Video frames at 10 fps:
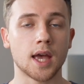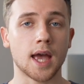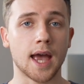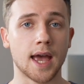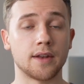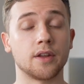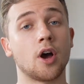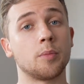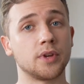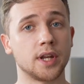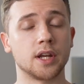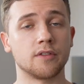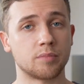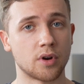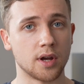and an updating
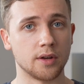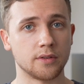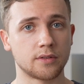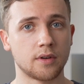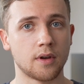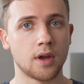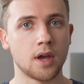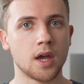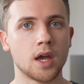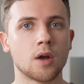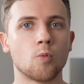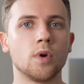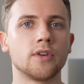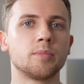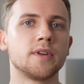of priors.
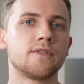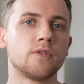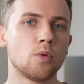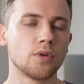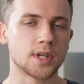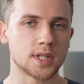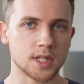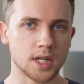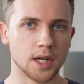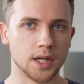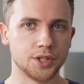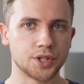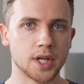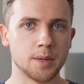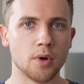Whereas before this stage,
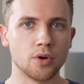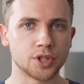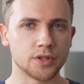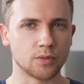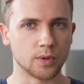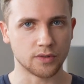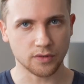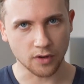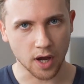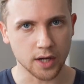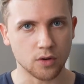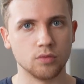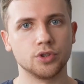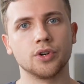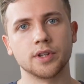emotions would cycle
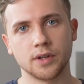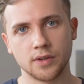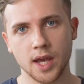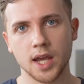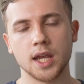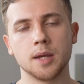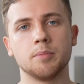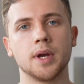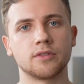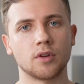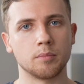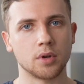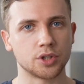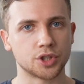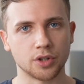during the day based on
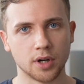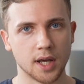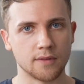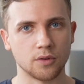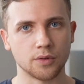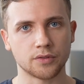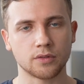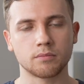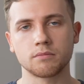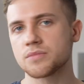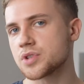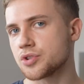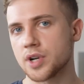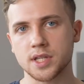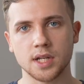blood sugar levels,
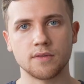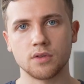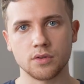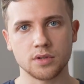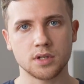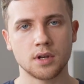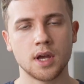stress levels,